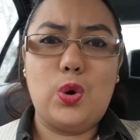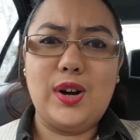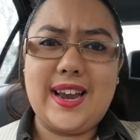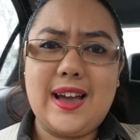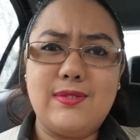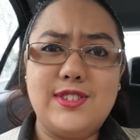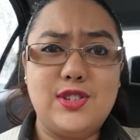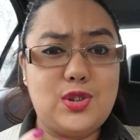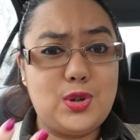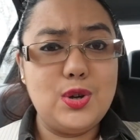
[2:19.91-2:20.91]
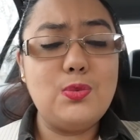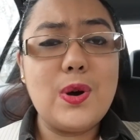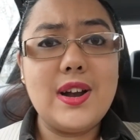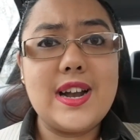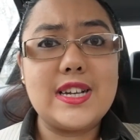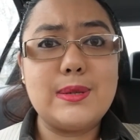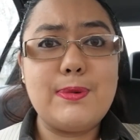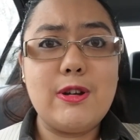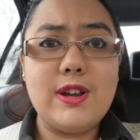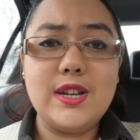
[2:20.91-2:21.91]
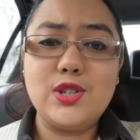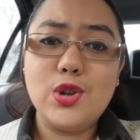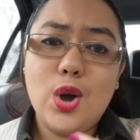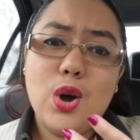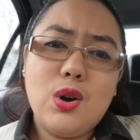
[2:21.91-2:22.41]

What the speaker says: what counts as good work experience,